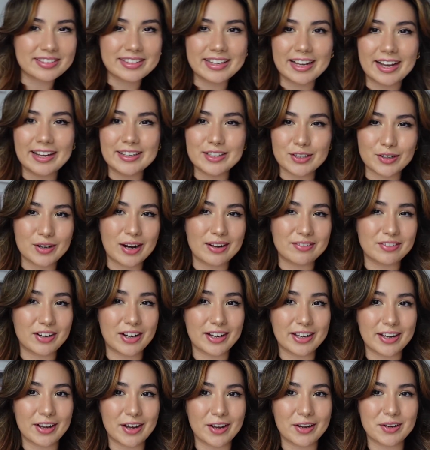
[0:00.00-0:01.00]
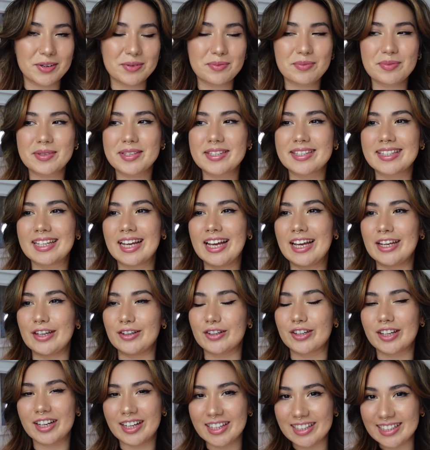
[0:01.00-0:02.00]
I don't have high hopes. Your
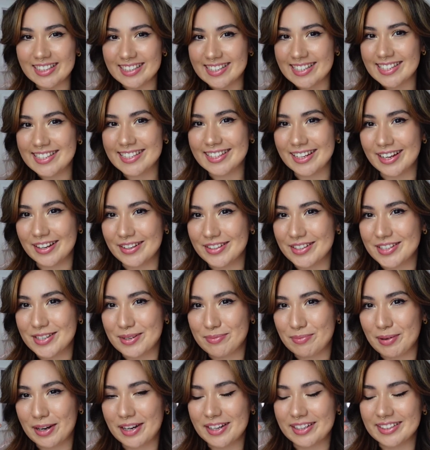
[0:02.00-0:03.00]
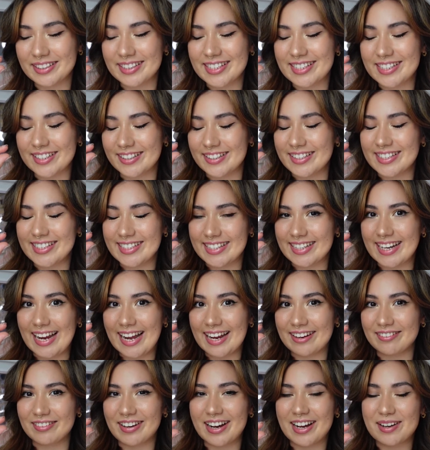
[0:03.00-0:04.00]
girl is this close to buying the Dyson
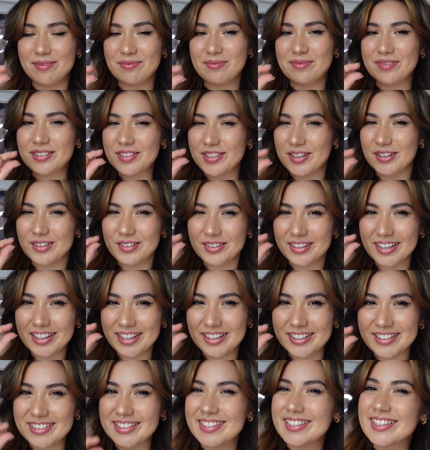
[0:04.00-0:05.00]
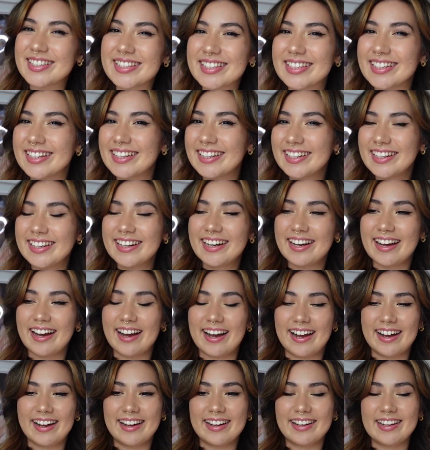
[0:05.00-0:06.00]
Airwrap. So close.
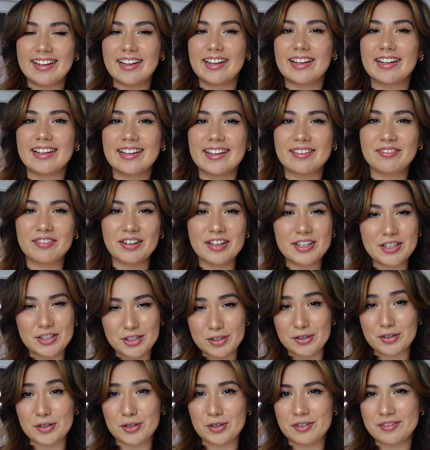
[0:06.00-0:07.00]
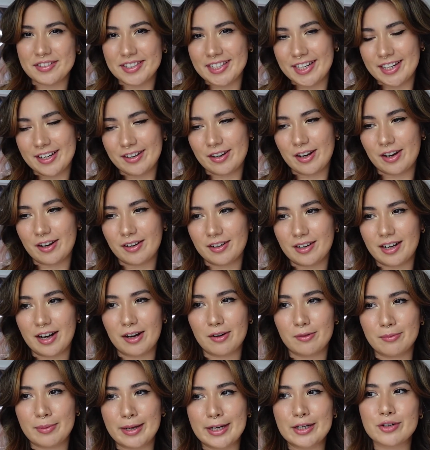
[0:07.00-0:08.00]
If I do a video,
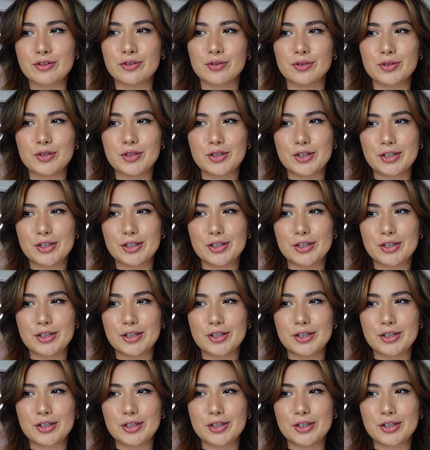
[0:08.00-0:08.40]
I'll make sure to